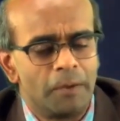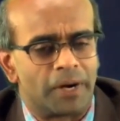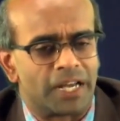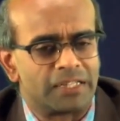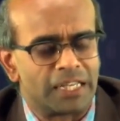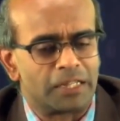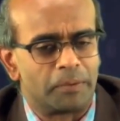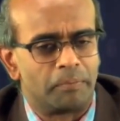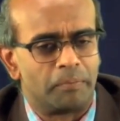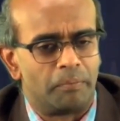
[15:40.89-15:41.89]
but I think
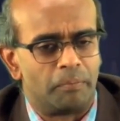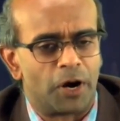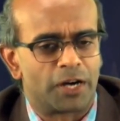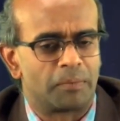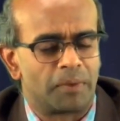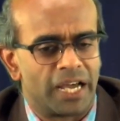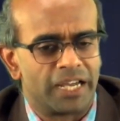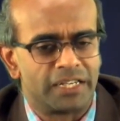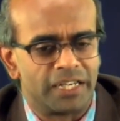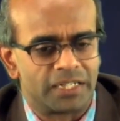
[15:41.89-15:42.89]
the bottom
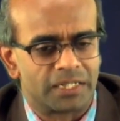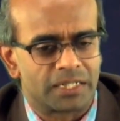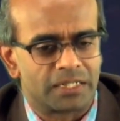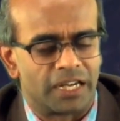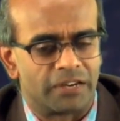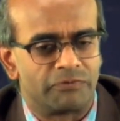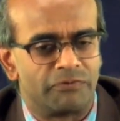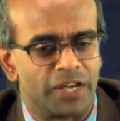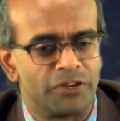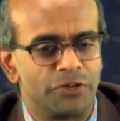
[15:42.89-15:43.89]
line is that
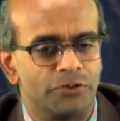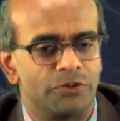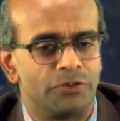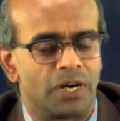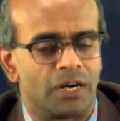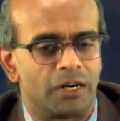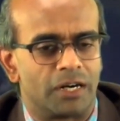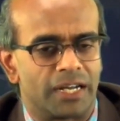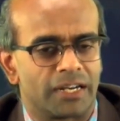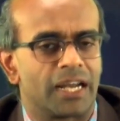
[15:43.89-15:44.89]
when you
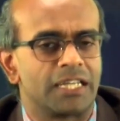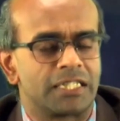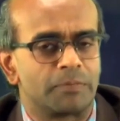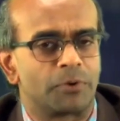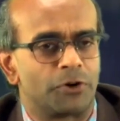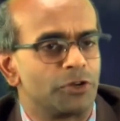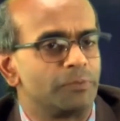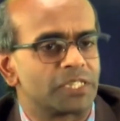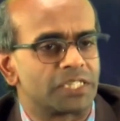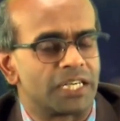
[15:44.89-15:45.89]
are analyzing
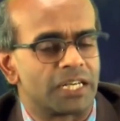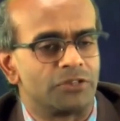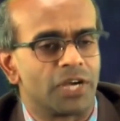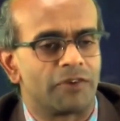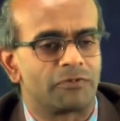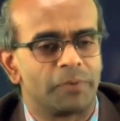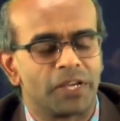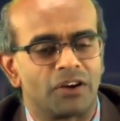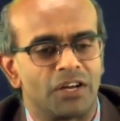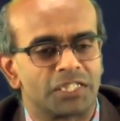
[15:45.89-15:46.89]
proteomics data, you have to
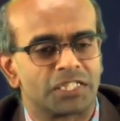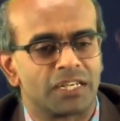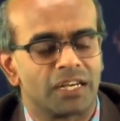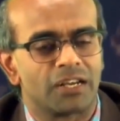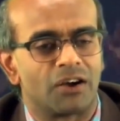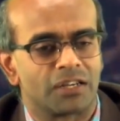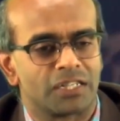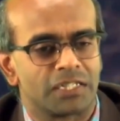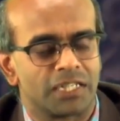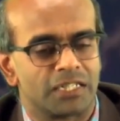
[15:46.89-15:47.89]
be constantly
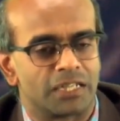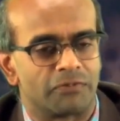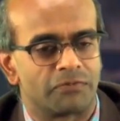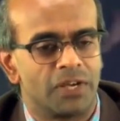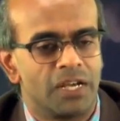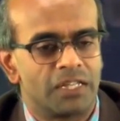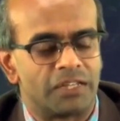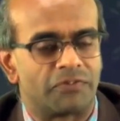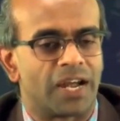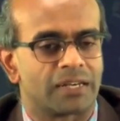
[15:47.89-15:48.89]
cognizant of
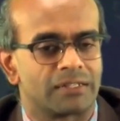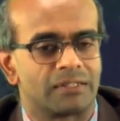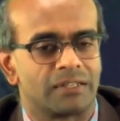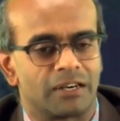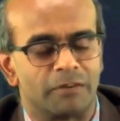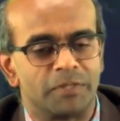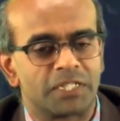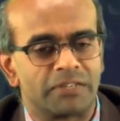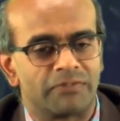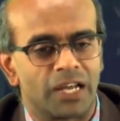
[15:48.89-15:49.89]
the fact that there are
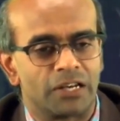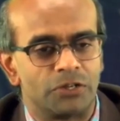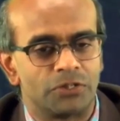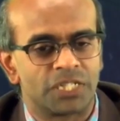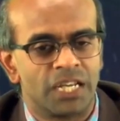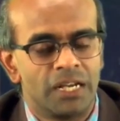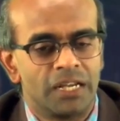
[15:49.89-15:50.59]
missing values,